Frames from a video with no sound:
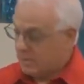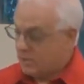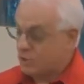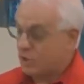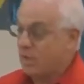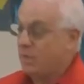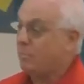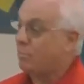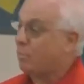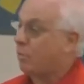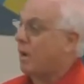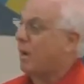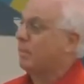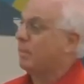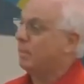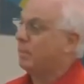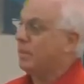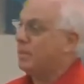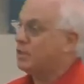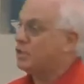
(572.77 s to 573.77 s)
She
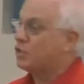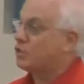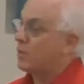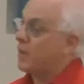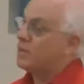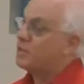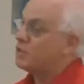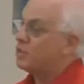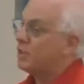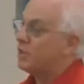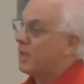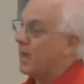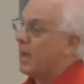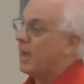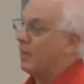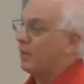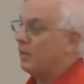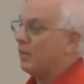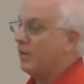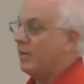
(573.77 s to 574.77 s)
probably stretched a
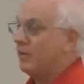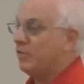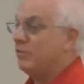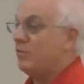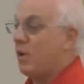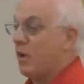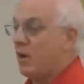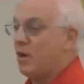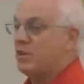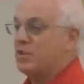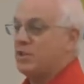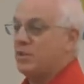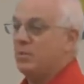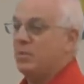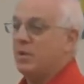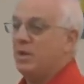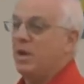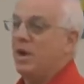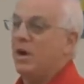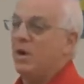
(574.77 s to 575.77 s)
dollar as far as it
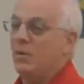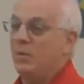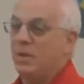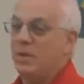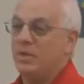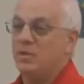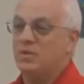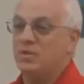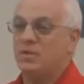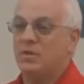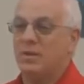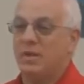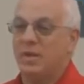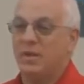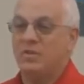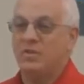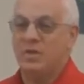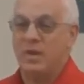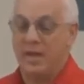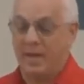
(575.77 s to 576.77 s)
would go each,
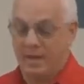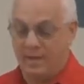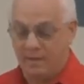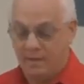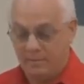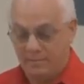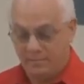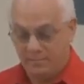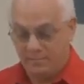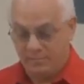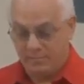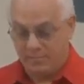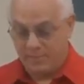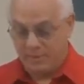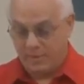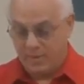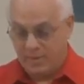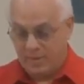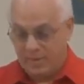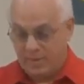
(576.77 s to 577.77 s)
each day.
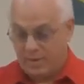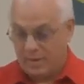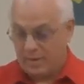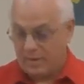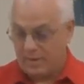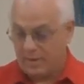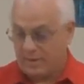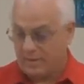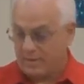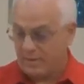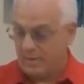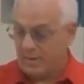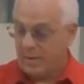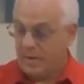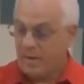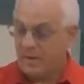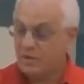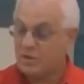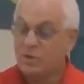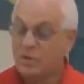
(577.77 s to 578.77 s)
Right?
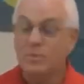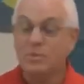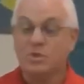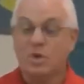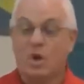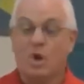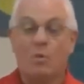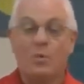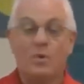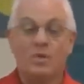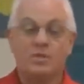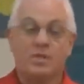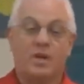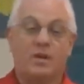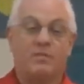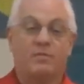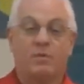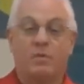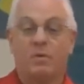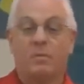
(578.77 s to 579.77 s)
And she was always
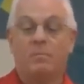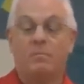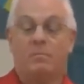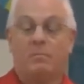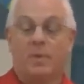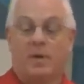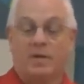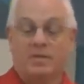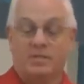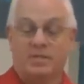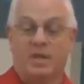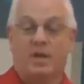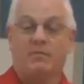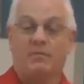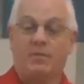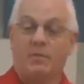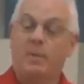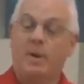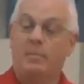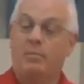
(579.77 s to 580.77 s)
there for
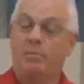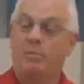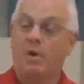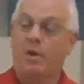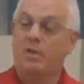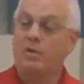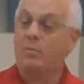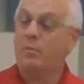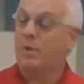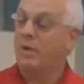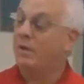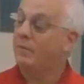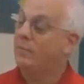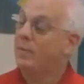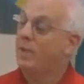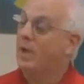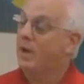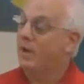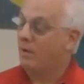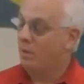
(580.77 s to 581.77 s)
myself and my brother when
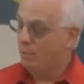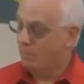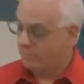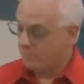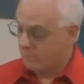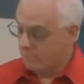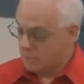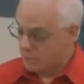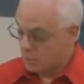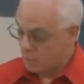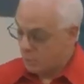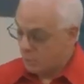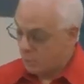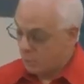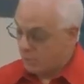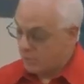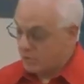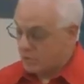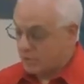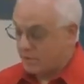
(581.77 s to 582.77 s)
we got home from
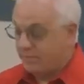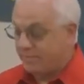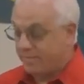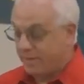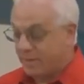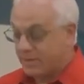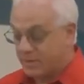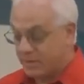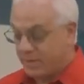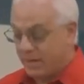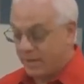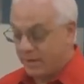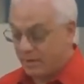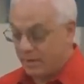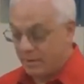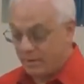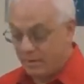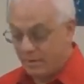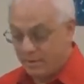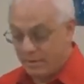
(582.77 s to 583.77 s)
school and she fixed
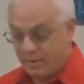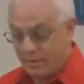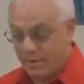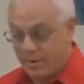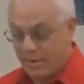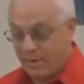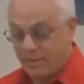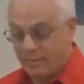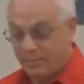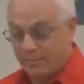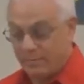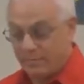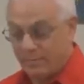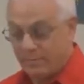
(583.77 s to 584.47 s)
dinner, right?